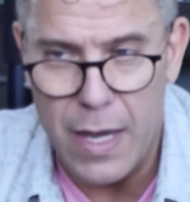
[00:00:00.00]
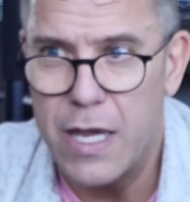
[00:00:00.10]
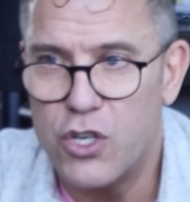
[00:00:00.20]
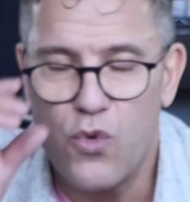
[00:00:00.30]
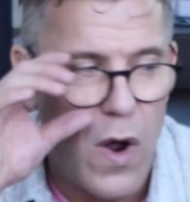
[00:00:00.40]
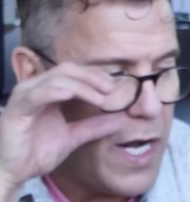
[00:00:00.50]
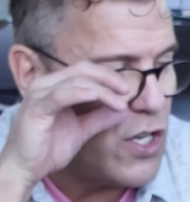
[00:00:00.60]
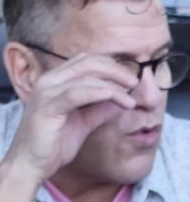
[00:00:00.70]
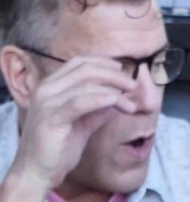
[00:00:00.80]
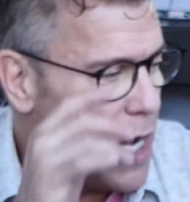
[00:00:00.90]
in
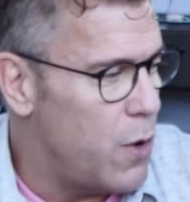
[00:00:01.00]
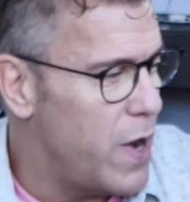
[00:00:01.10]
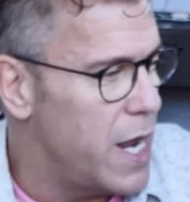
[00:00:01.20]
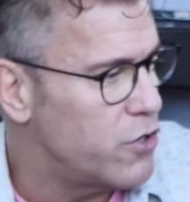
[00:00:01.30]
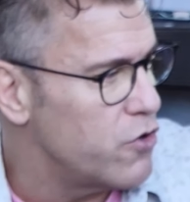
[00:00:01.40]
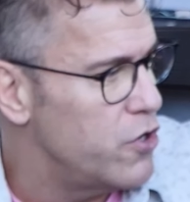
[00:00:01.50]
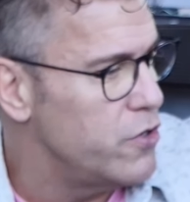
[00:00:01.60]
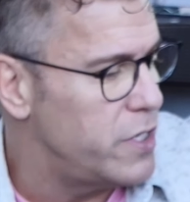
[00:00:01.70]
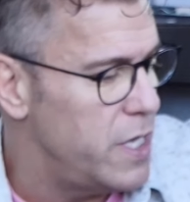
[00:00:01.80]
2020, we introduced